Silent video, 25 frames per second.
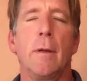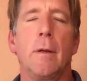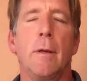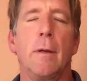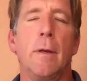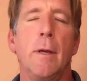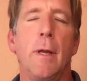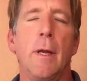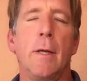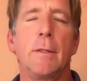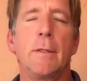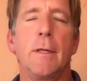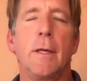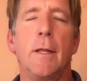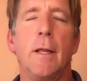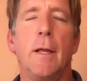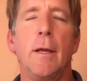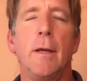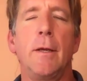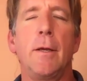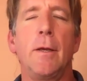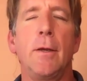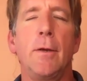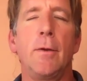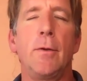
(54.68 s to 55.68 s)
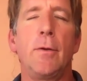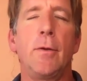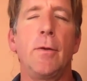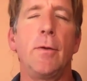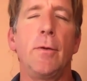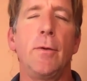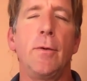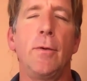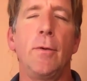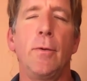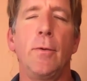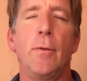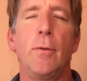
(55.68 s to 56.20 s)
Next, I'd like you
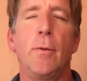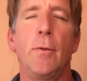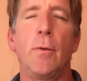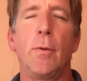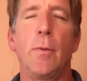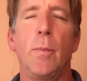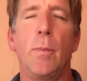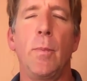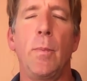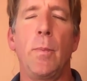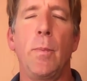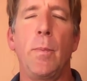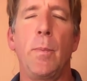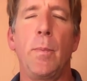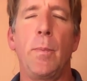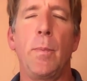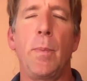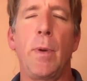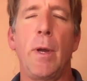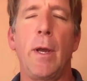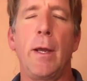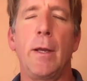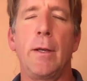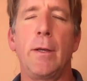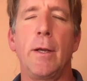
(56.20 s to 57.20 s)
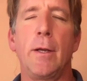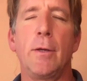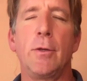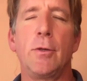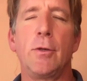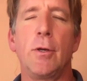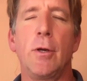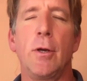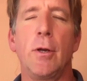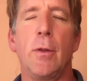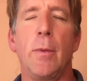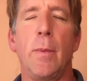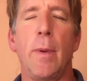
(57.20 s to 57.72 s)
to pay
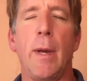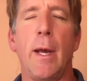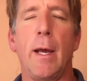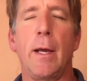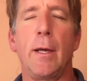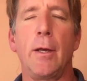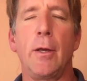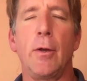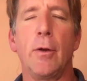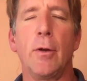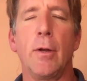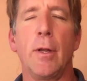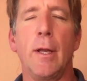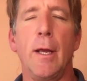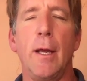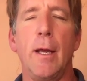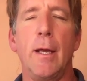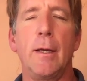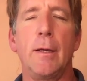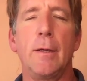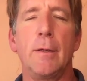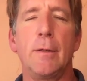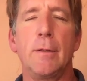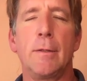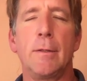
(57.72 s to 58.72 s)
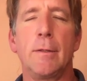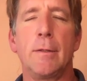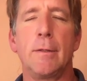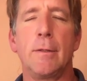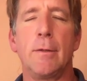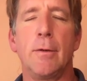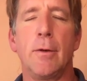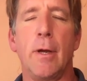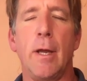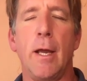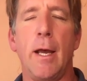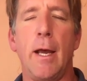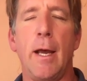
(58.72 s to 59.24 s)
attention to the back of your legs,
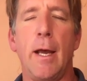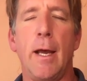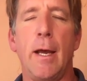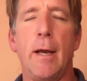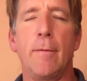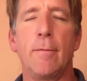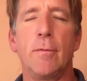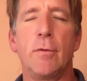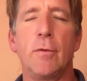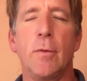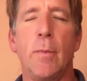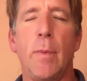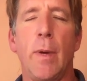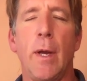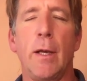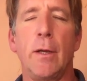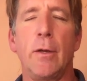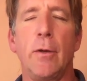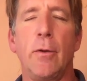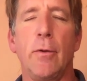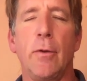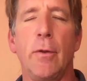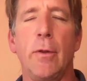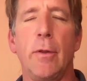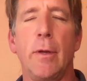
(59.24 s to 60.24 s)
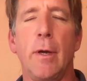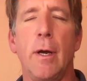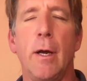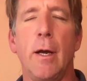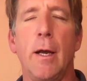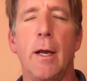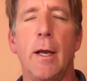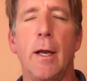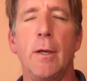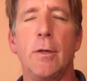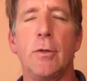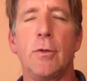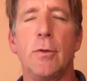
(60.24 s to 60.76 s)
your calves, the back of your
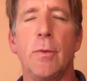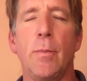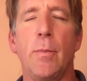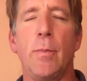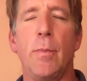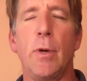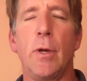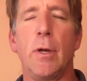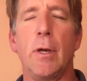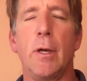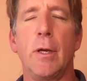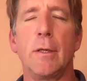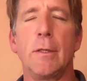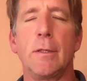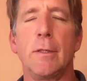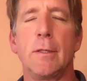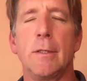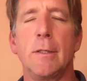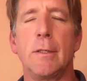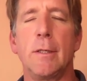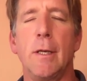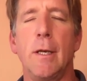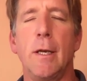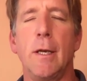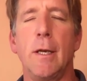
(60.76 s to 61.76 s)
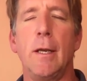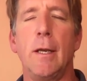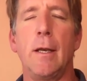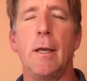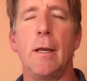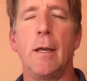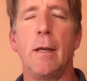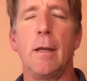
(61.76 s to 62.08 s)
thighs, your buttocks sitting